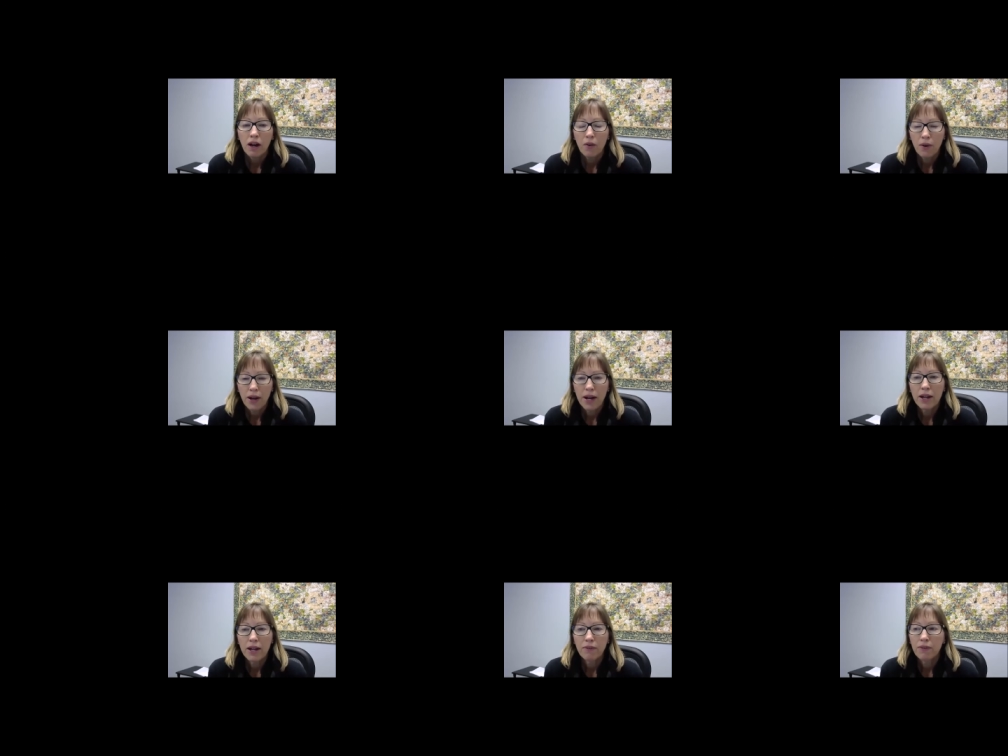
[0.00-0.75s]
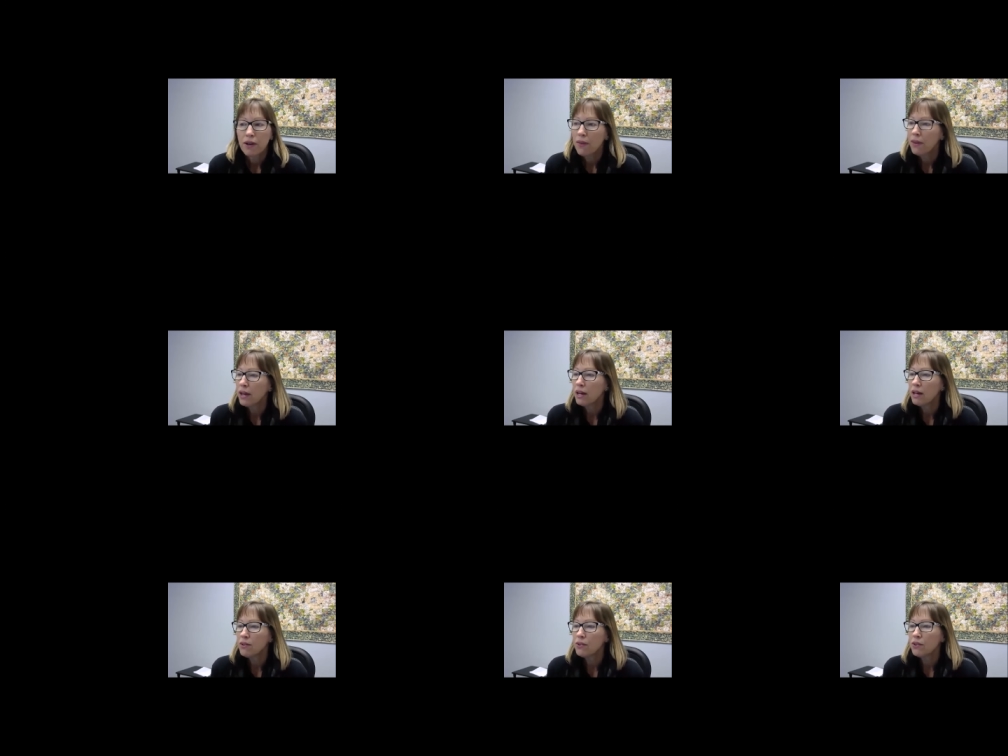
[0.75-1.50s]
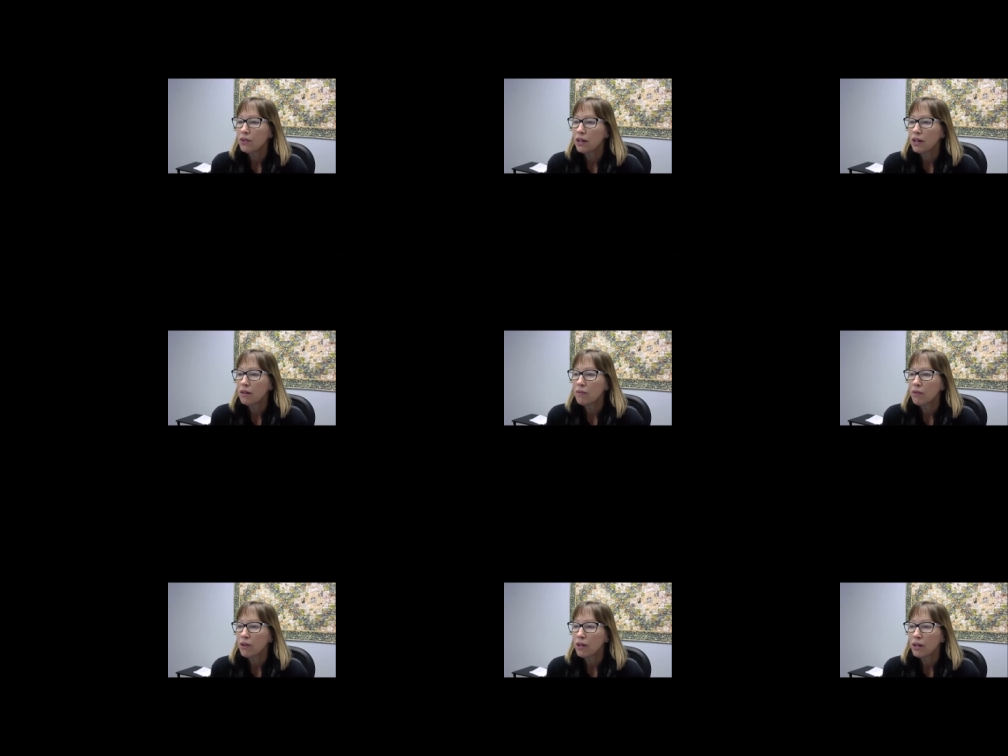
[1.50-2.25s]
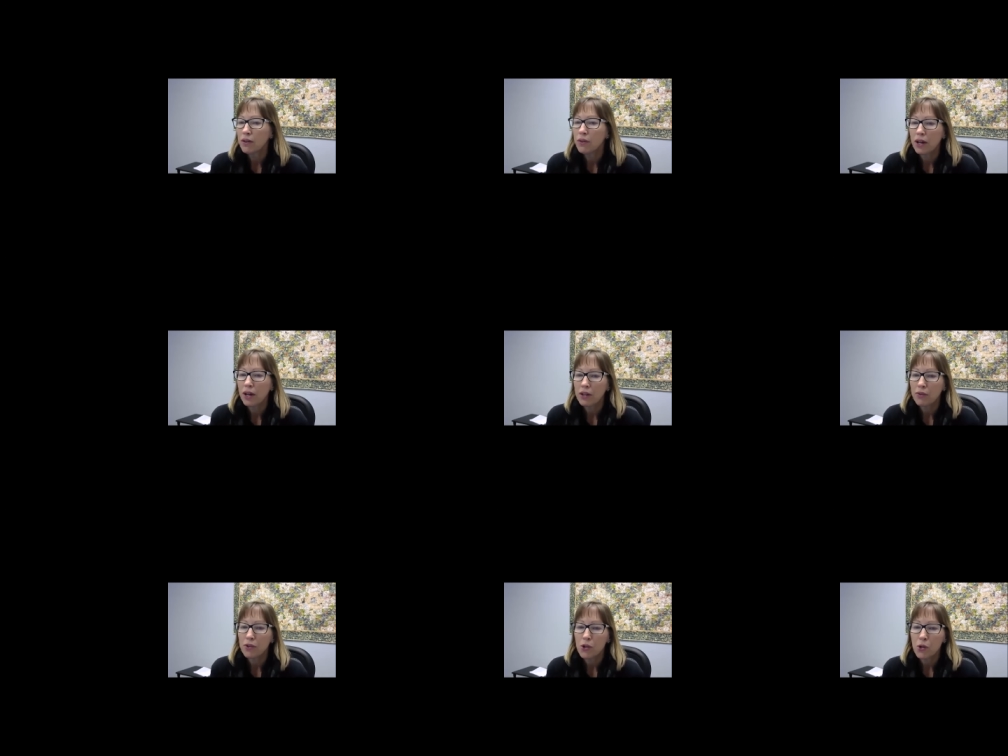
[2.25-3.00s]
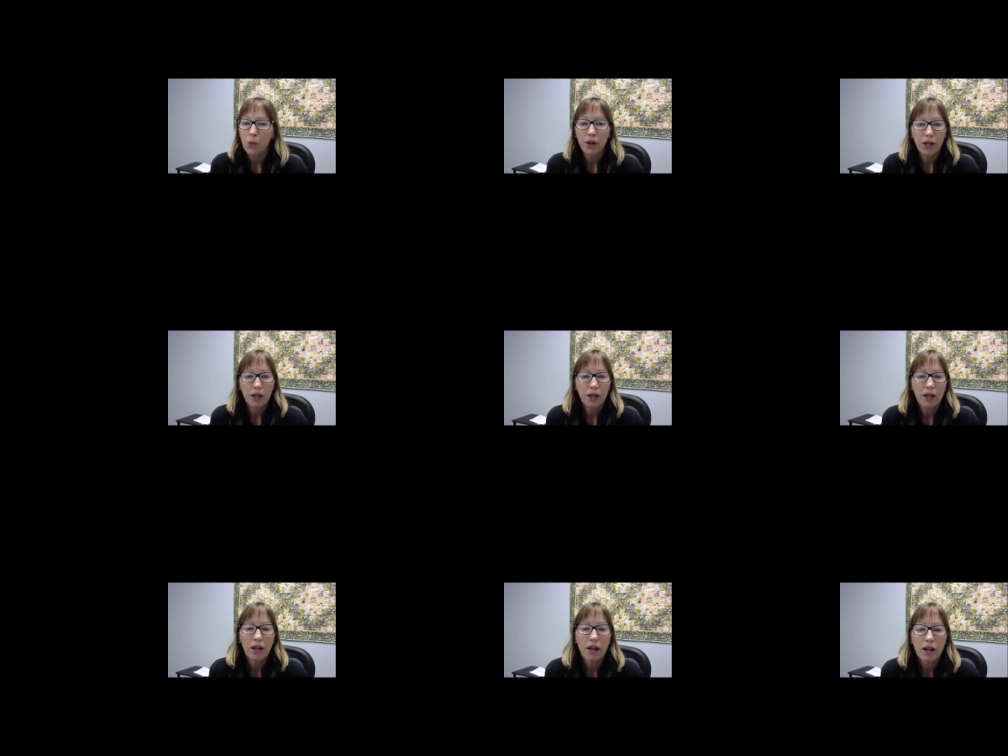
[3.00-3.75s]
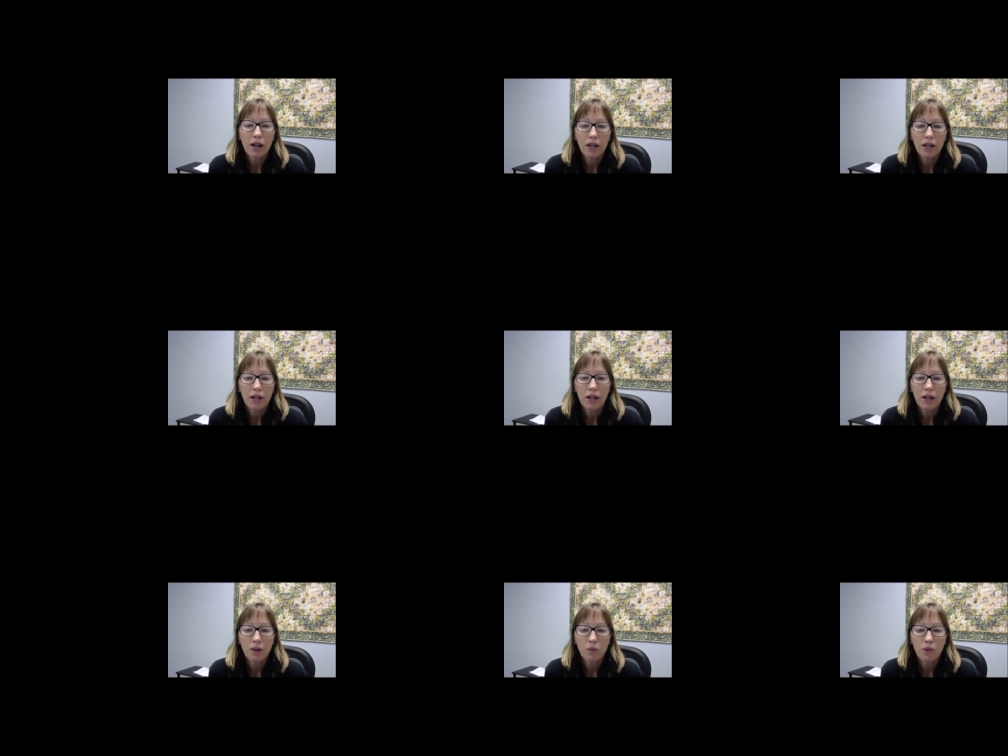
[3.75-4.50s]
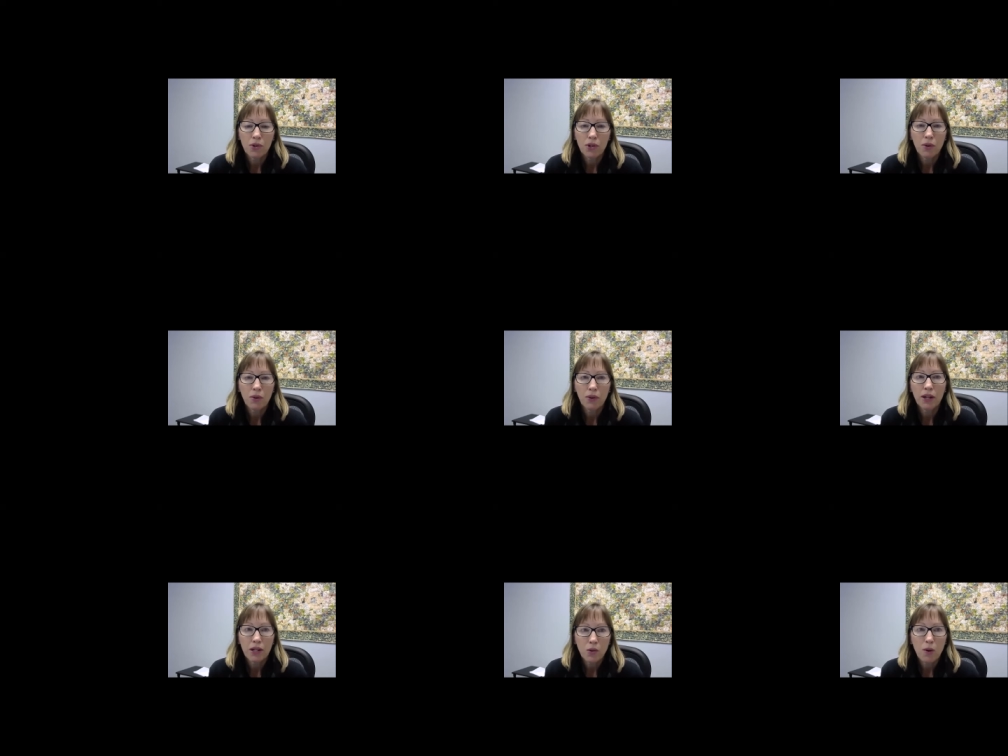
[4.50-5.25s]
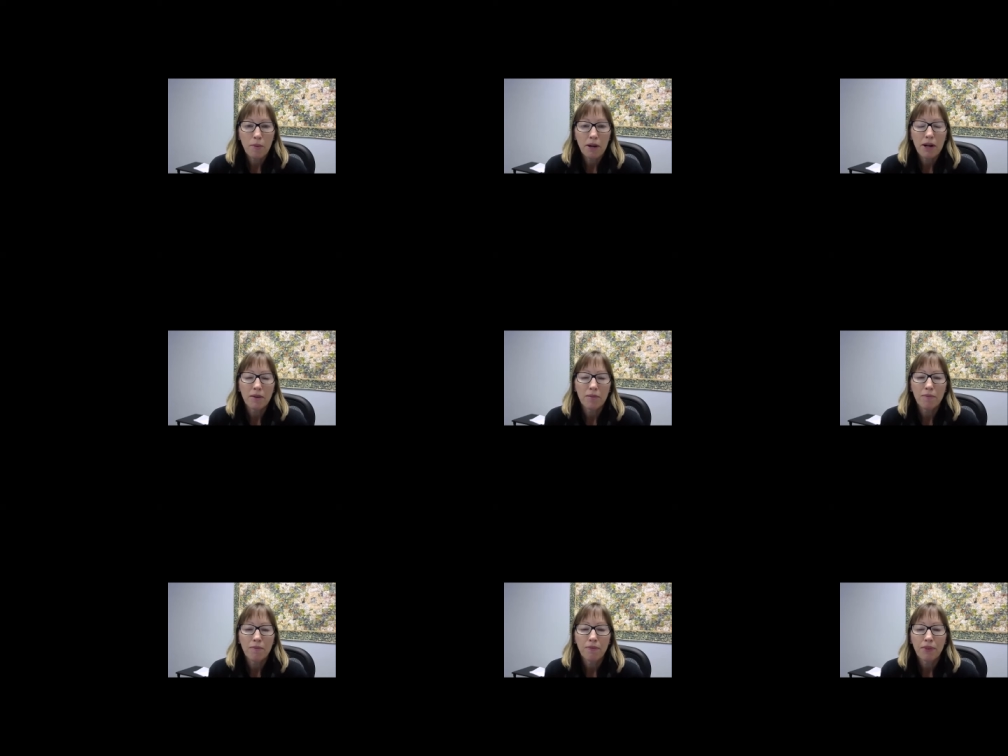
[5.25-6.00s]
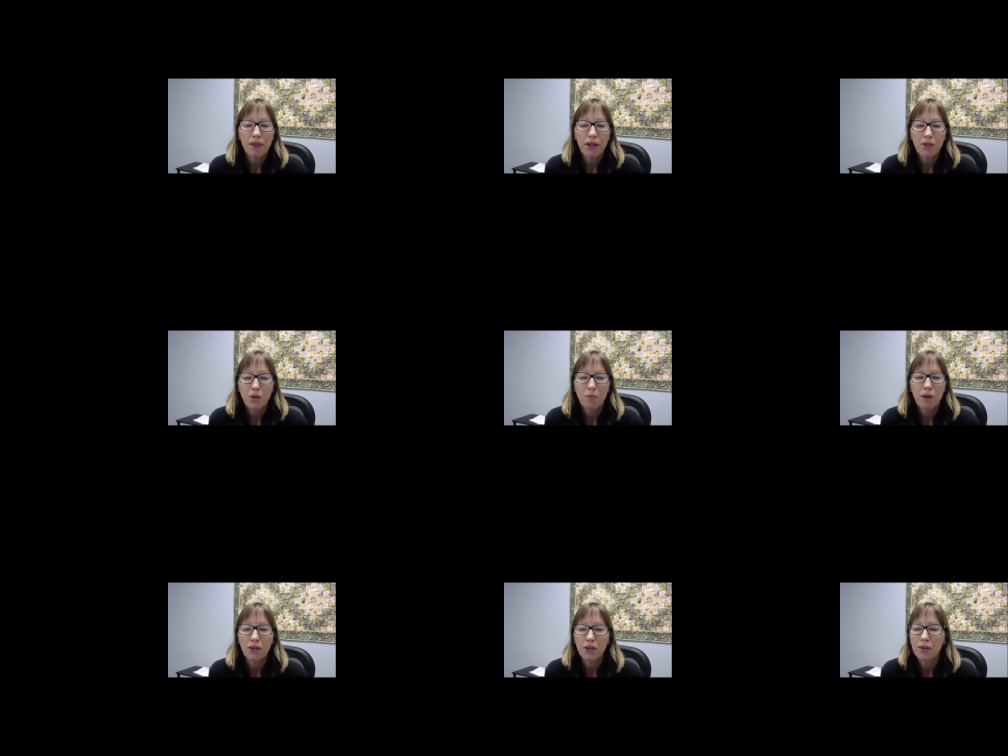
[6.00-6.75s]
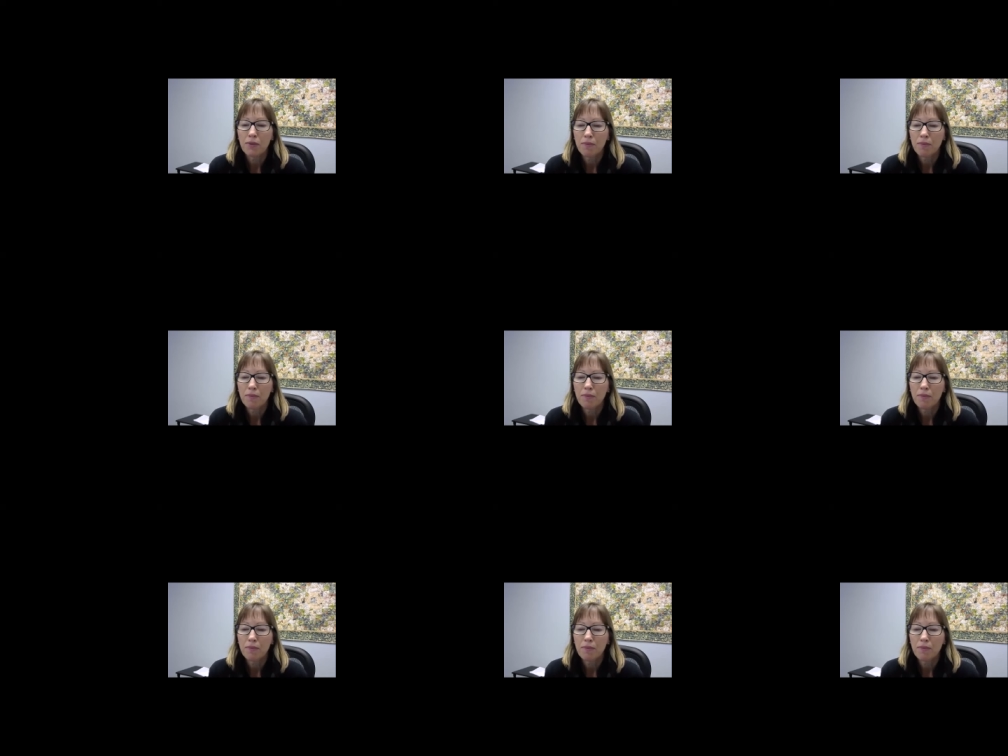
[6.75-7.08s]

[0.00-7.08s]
Okay, if nothing else, then very good. Thanks for joining, and we'll see you at the next webinar. Thanks so much.